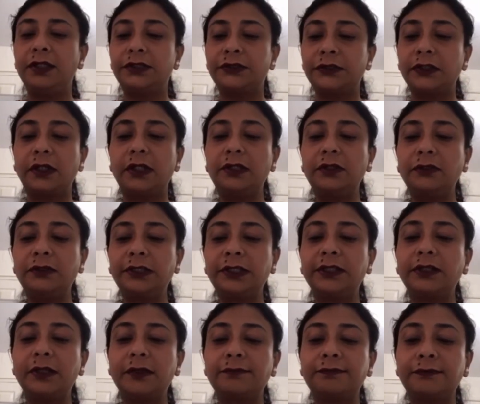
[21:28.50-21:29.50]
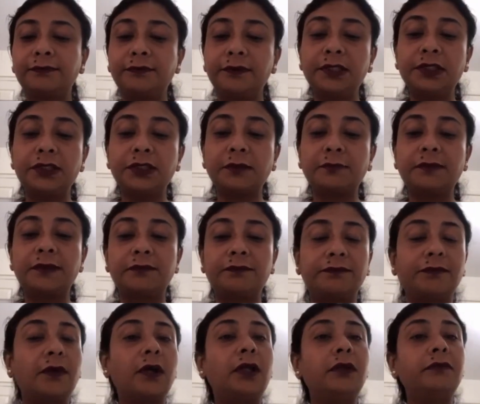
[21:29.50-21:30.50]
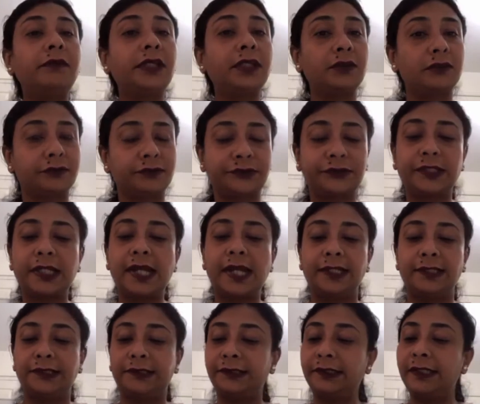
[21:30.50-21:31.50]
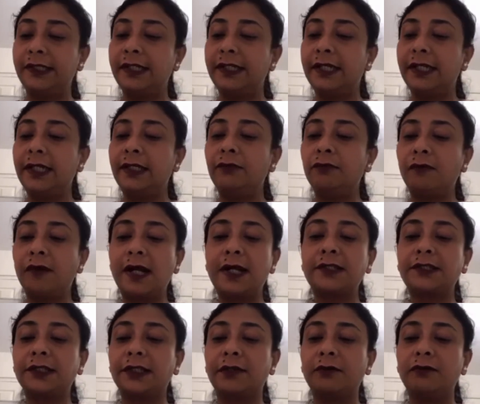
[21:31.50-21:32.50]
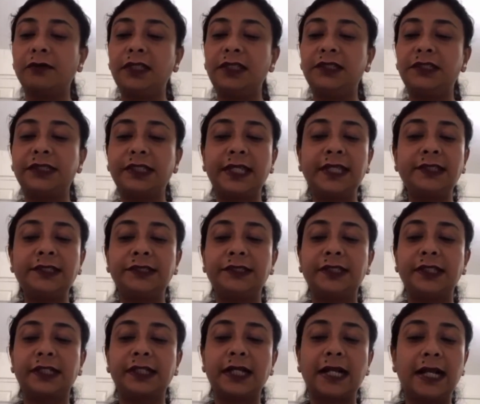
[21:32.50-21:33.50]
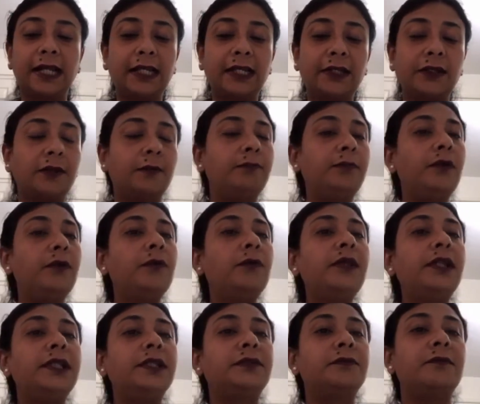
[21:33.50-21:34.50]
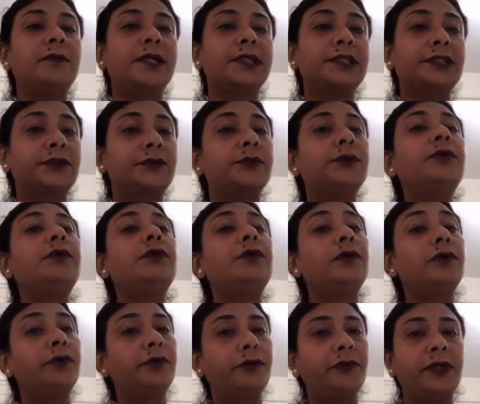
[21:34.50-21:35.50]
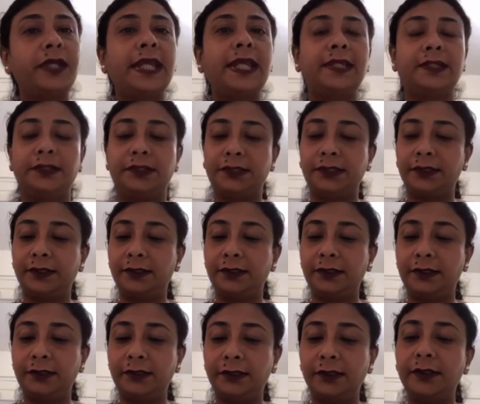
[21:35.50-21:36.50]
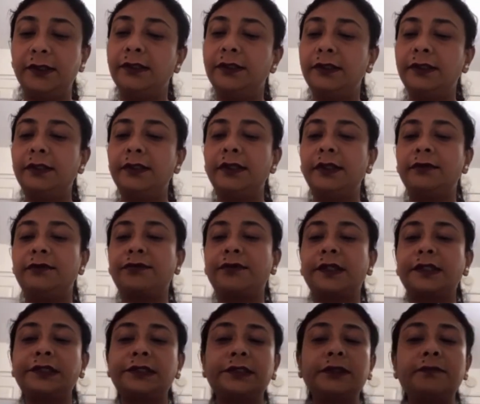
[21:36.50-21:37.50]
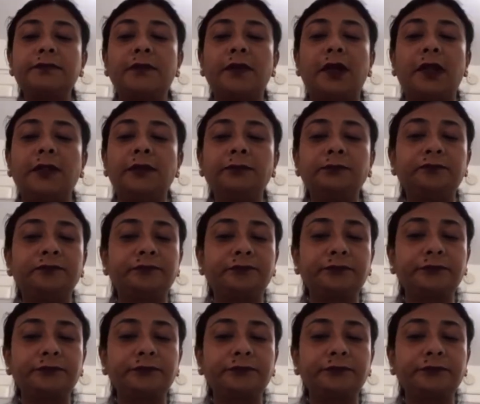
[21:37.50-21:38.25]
Solution of which of the following oxides in water will change the color of blue litmus to red? First of all,